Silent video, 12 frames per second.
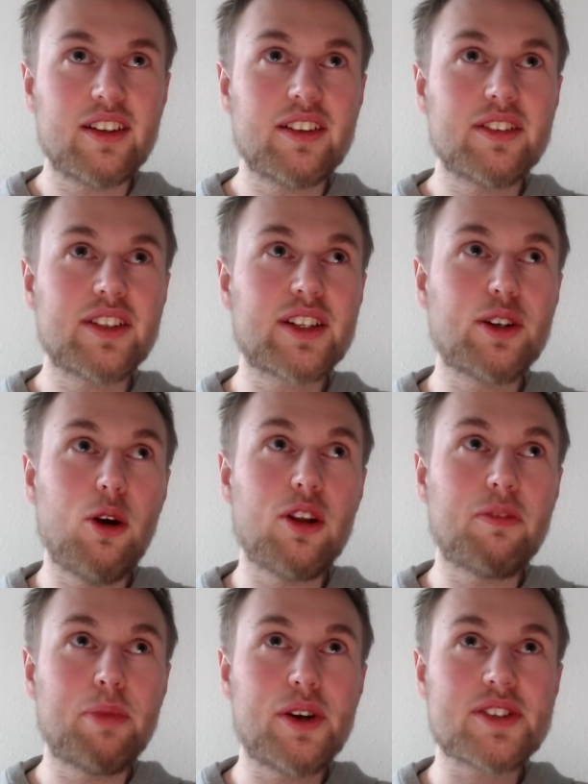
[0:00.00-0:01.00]
The goal
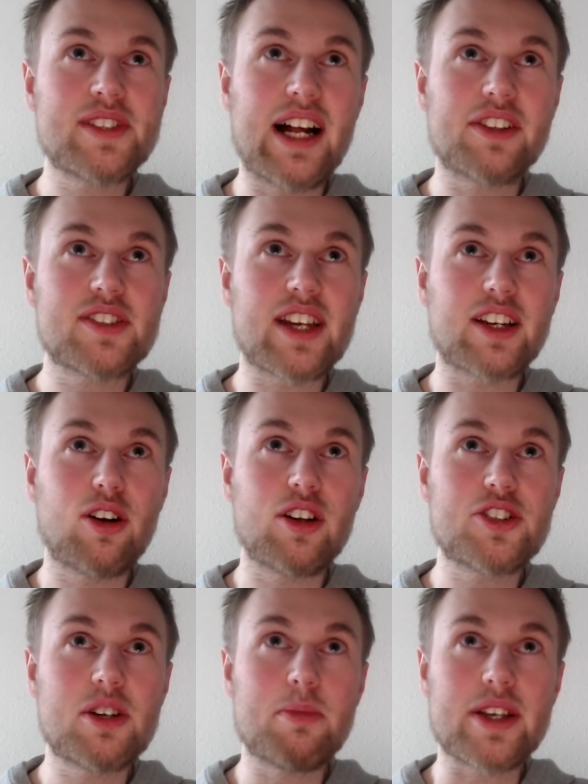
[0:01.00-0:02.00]
of personality
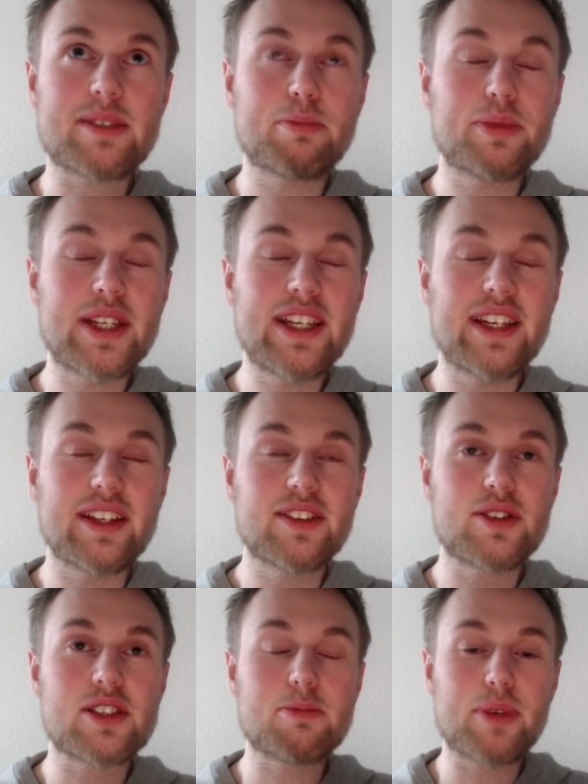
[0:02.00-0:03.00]
psychology must be to
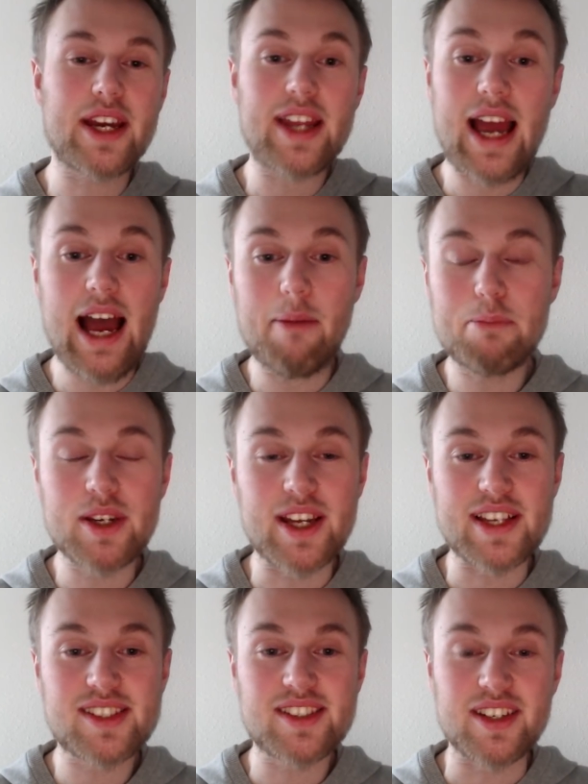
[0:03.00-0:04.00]
spread
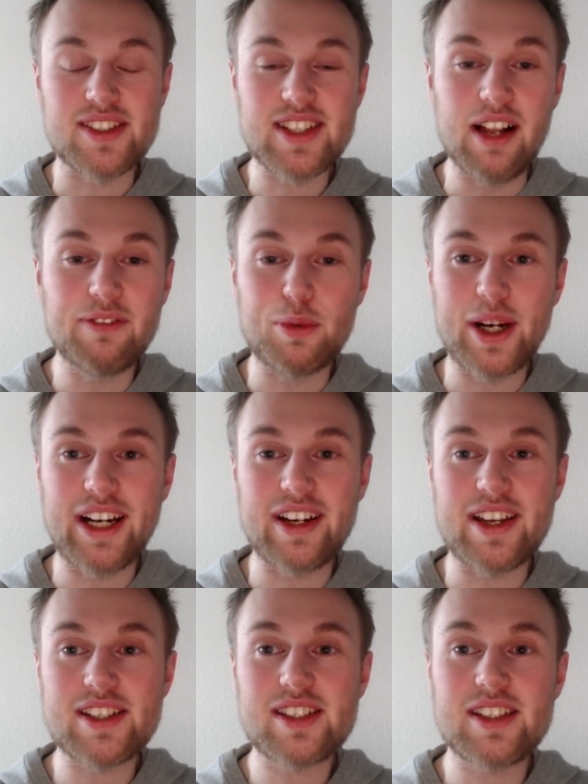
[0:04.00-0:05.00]
happiness and self
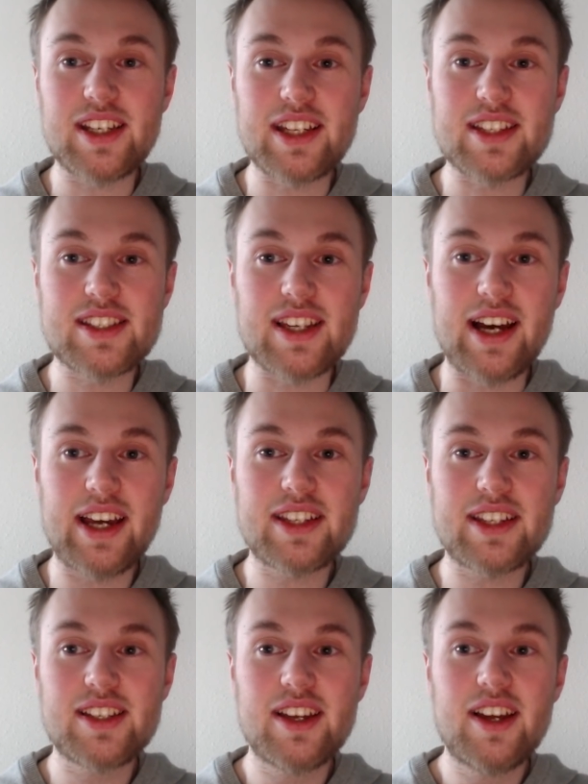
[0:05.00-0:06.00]
awareness and
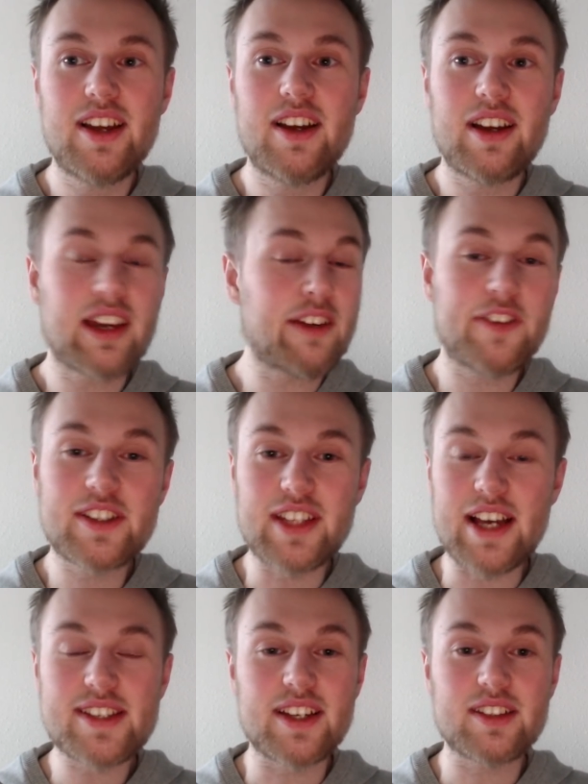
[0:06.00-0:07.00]
insight. If it
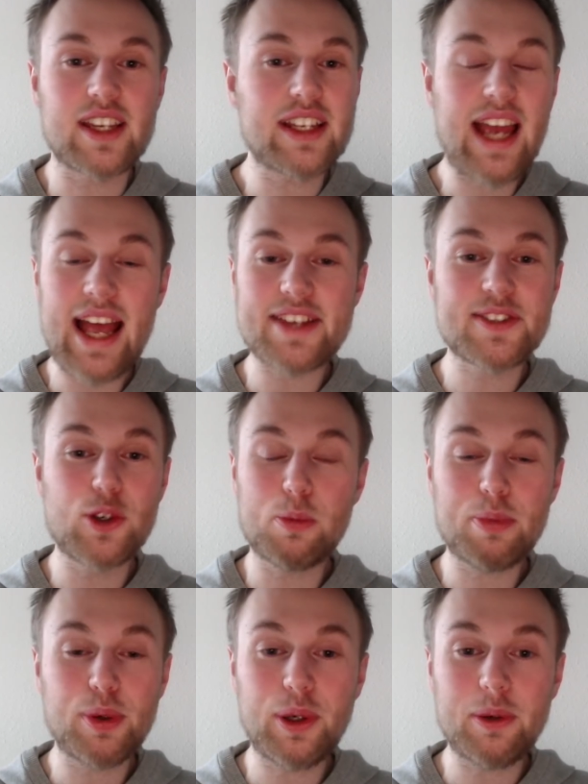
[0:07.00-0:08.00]
doesn't, it has no
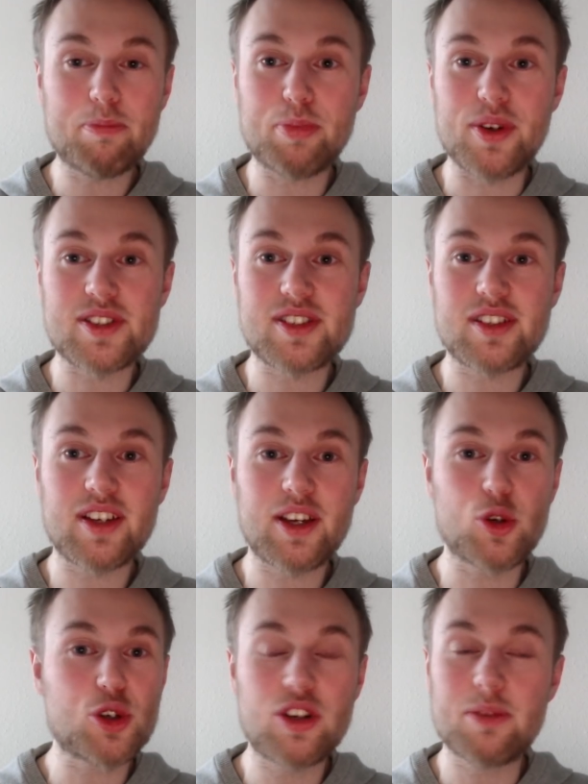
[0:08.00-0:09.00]
purpose and
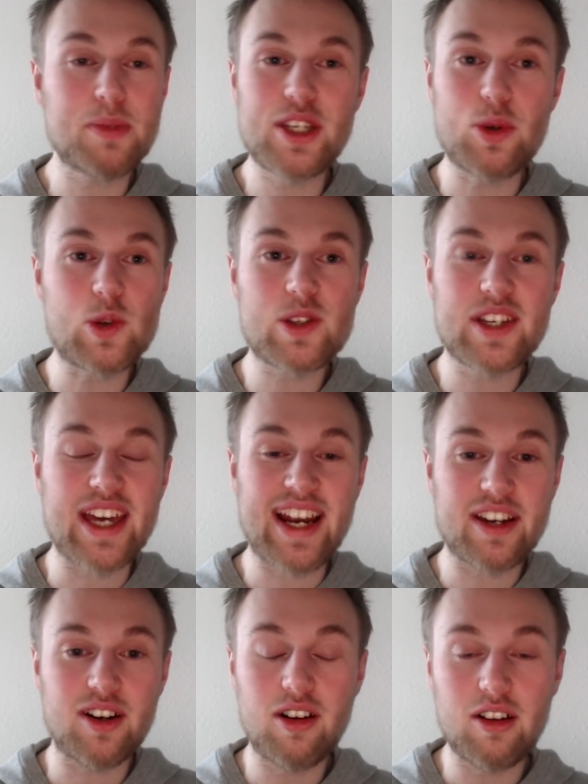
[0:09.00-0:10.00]
you shouldn't be using it
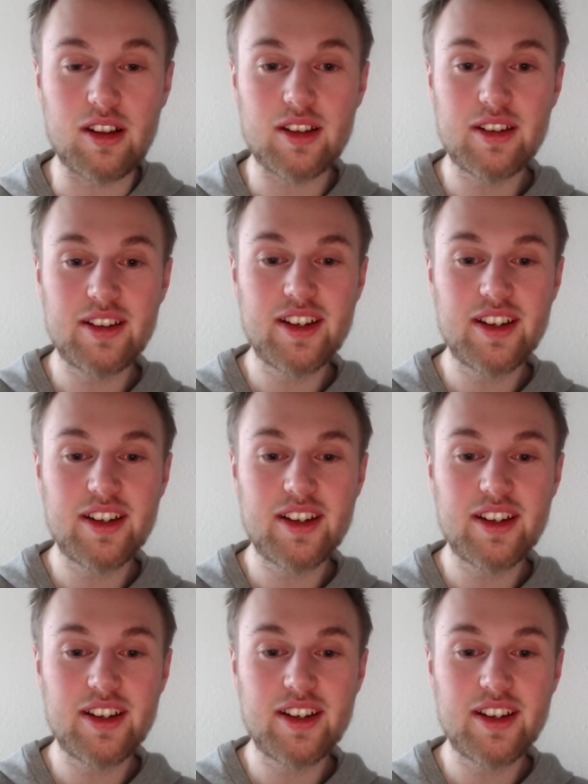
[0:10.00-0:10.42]
at all.